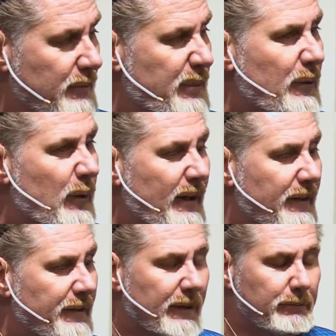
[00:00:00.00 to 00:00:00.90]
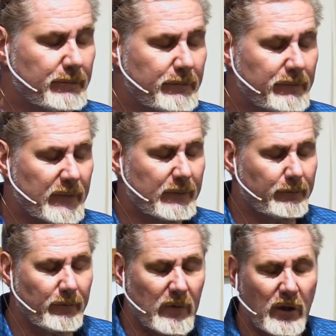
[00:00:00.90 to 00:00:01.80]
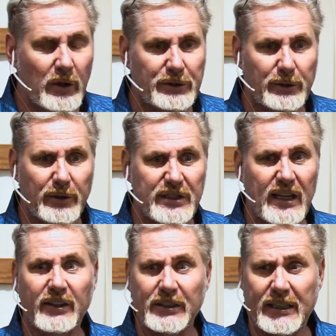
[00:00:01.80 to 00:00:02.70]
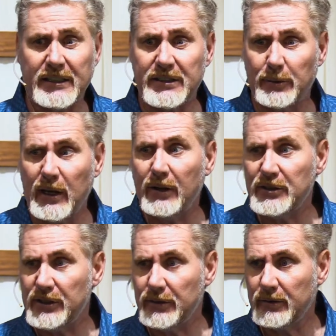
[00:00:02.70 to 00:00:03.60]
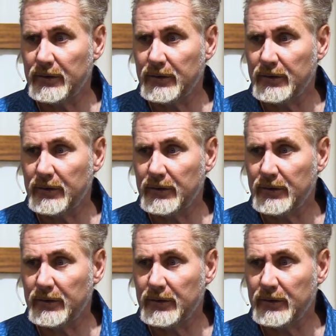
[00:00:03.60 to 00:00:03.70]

Be aware of the cultural subtleties around you.